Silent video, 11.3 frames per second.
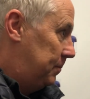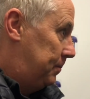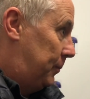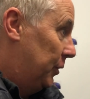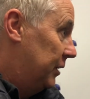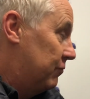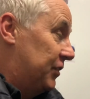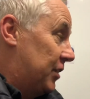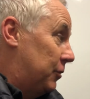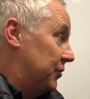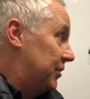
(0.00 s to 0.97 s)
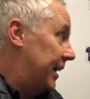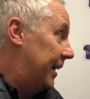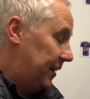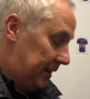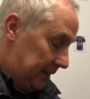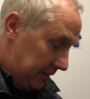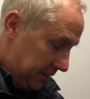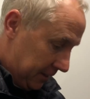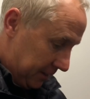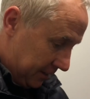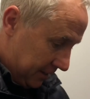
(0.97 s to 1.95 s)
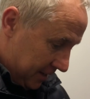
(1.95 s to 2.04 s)
pulling results out,
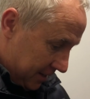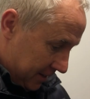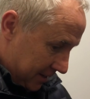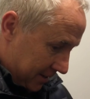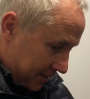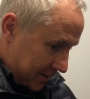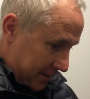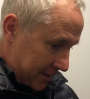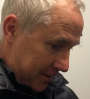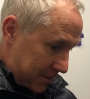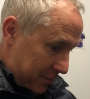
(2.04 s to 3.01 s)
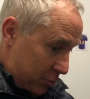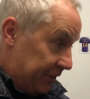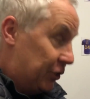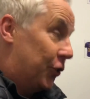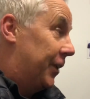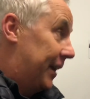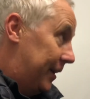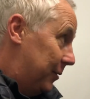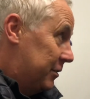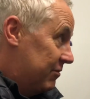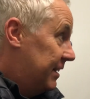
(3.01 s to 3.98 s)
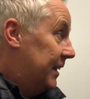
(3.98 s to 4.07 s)
and we're enjoying it.
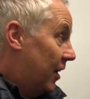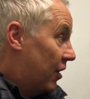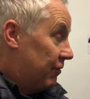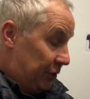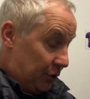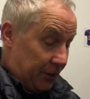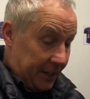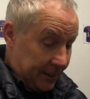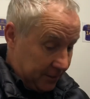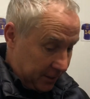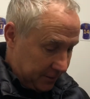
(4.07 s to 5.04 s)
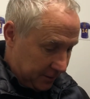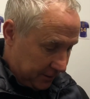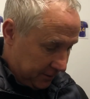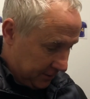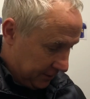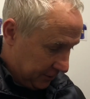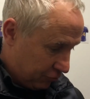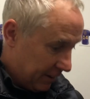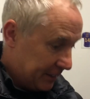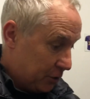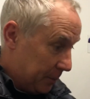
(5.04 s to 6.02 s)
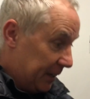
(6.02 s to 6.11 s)
We really are enjoying it. It's
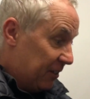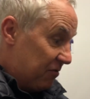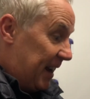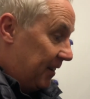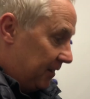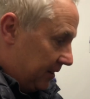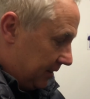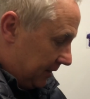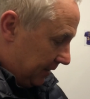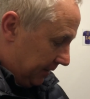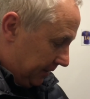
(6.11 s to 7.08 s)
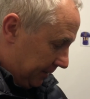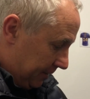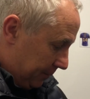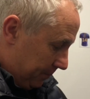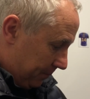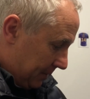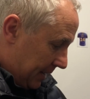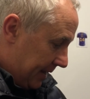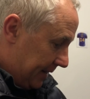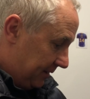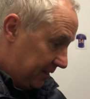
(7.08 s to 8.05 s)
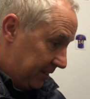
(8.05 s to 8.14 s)
great to be around.
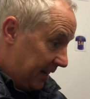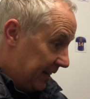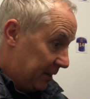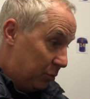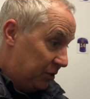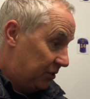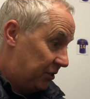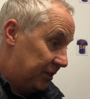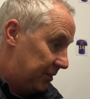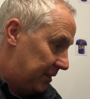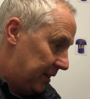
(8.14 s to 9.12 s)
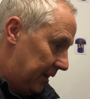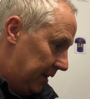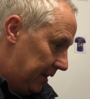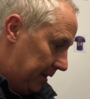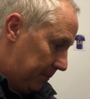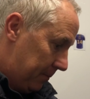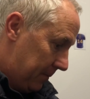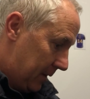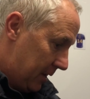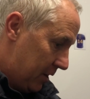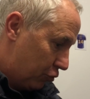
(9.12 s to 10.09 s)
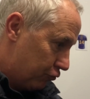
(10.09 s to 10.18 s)
And today was just a
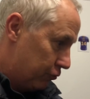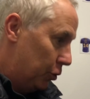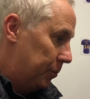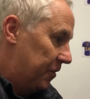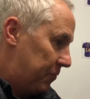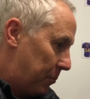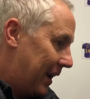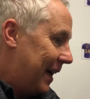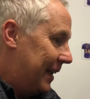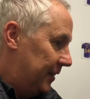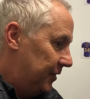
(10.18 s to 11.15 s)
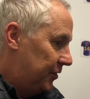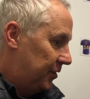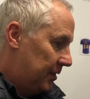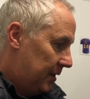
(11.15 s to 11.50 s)
group of players